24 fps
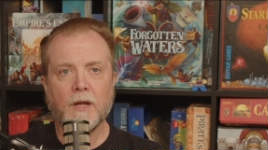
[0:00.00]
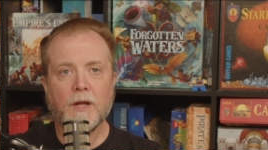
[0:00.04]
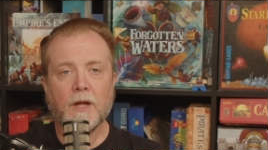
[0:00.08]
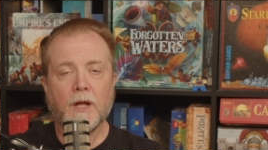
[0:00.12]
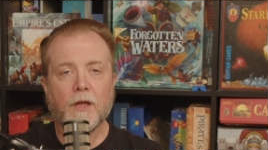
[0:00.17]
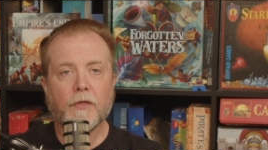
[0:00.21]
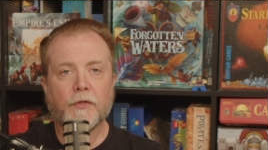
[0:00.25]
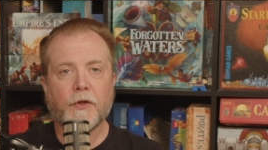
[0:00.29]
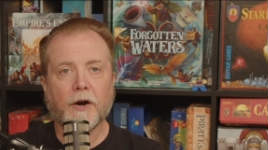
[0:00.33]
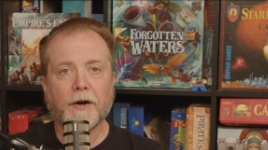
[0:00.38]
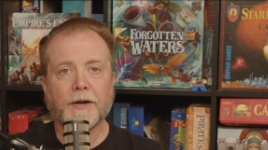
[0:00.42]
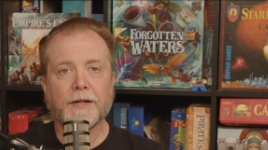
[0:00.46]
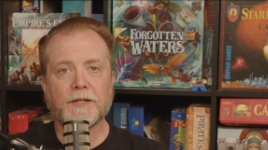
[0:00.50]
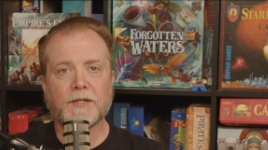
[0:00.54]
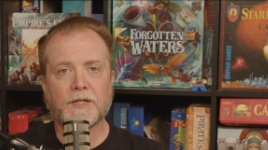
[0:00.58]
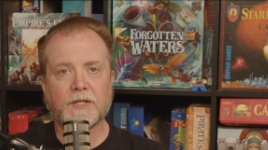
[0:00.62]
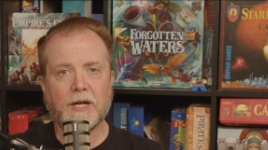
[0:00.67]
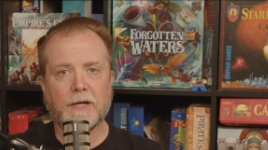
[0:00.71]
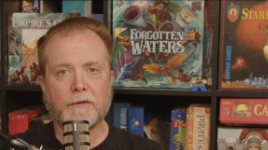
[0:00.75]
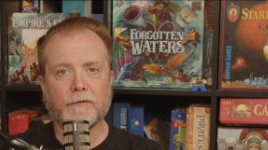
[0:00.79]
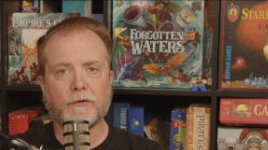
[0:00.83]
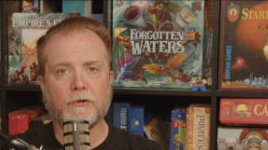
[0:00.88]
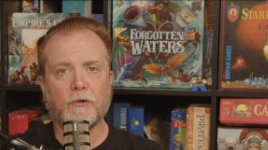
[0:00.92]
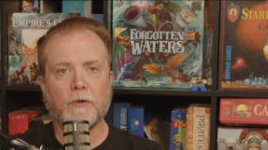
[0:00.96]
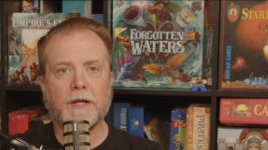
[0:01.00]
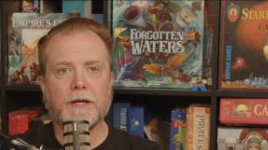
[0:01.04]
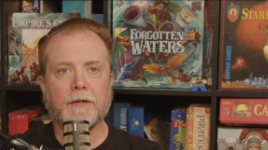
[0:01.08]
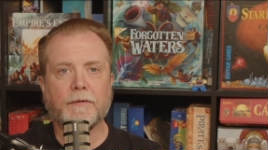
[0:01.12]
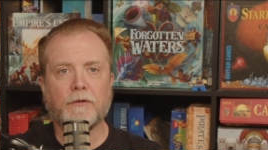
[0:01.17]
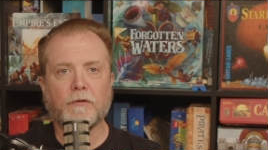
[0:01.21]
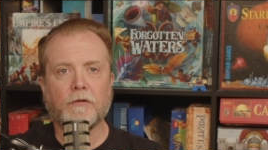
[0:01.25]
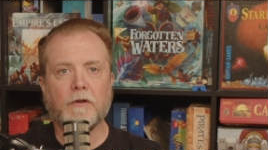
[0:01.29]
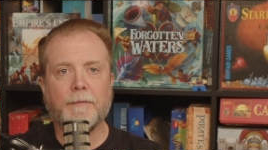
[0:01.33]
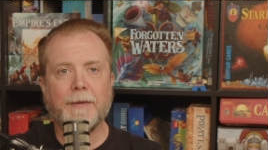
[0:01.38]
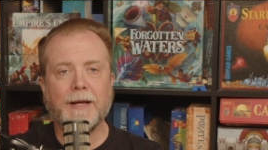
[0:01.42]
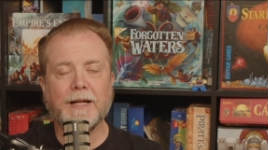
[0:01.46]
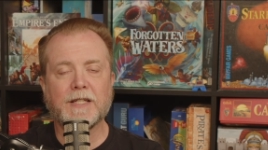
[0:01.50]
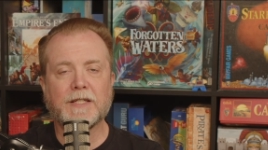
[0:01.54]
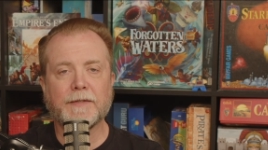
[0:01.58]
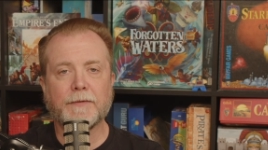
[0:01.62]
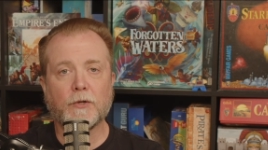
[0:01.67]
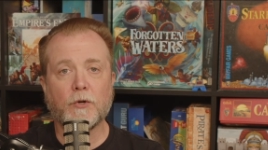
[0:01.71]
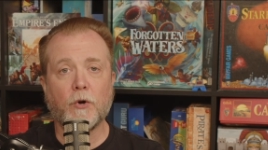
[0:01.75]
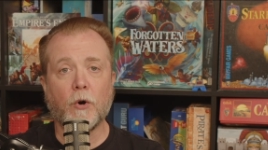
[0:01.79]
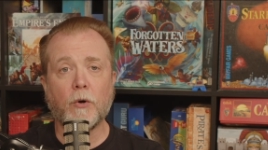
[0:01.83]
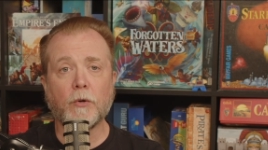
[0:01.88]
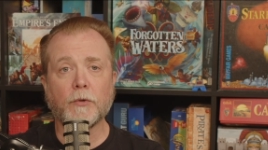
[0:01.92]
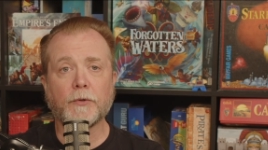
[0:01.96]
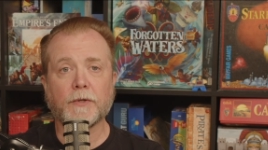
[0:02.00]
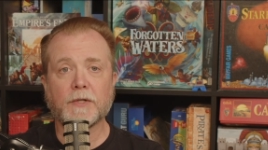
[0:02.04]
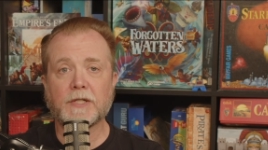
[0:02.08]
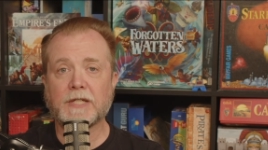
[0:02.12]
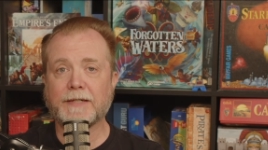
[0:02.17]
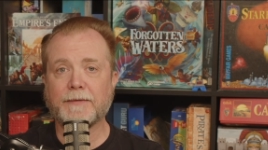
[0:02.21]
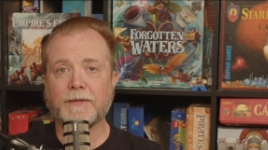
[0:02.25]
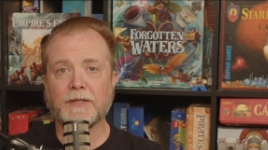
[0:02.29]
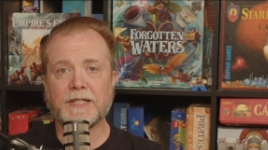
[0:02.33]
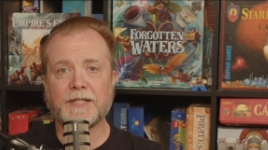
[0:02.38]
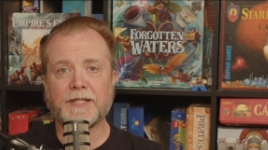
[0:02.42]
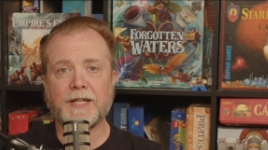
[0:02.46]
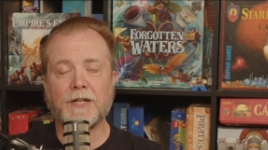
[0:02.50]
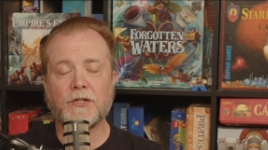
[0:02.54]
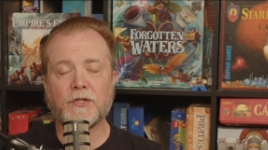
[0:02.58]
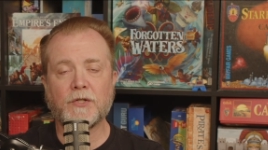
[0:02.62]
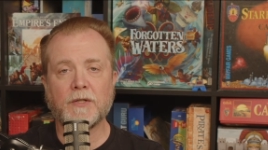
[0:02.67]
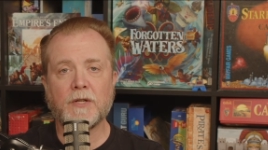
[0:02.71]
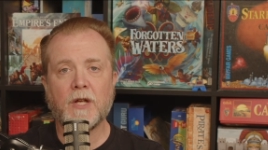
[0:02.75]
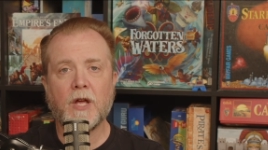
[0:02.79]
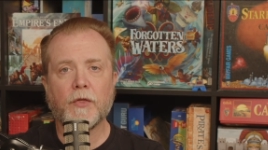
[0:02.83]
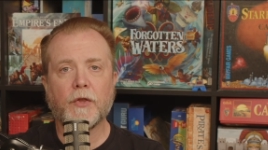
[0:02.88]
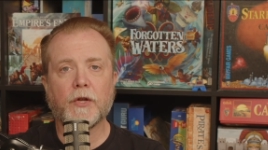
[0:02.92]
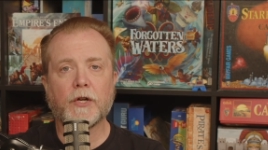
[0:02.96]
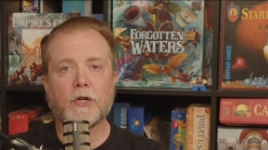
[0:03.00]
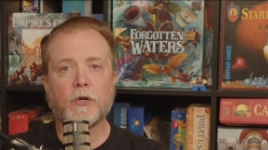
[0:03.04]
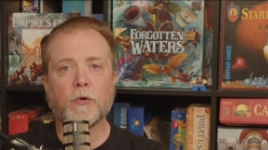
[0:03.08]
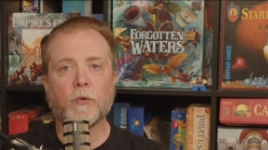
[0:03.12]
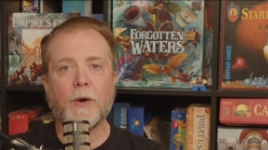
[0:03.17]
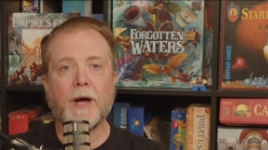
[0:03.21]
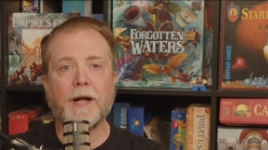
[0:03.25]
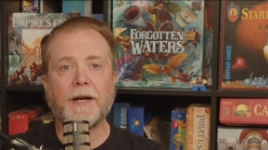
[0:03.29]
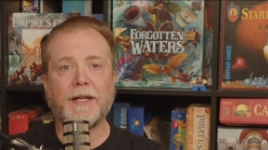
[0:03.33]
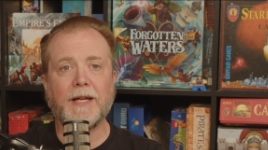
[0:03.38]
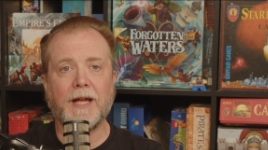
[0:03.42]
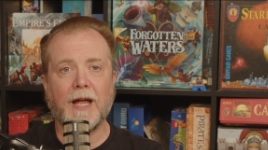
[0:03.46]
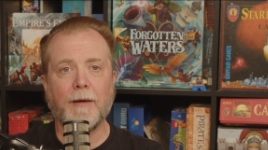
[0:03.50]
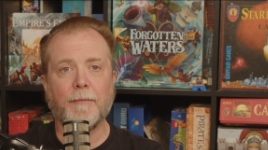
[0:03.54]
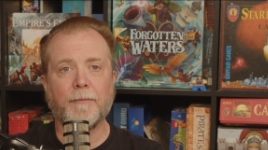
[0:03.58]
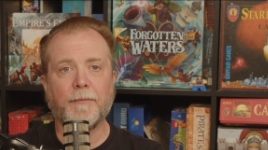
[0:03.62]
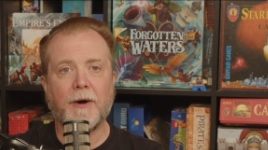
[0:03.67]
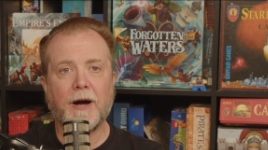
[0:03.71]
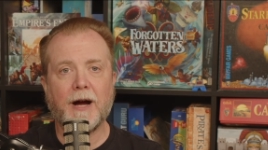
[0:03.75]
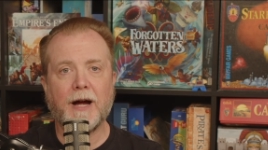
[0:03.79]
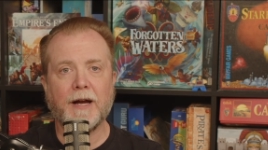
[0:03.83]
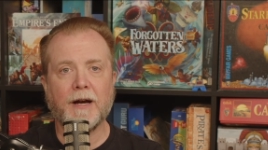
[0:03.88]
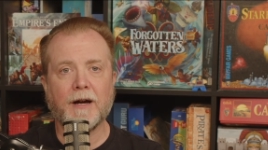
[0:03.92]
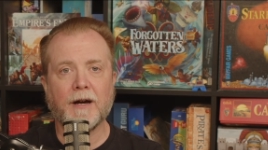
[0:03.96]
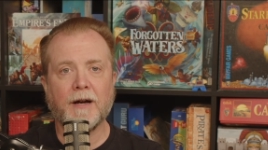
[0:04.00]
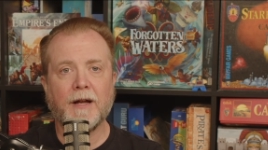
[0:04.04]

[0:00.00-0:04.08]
Tharda itself grew out of the remains of an older civilization, the Korani Empire,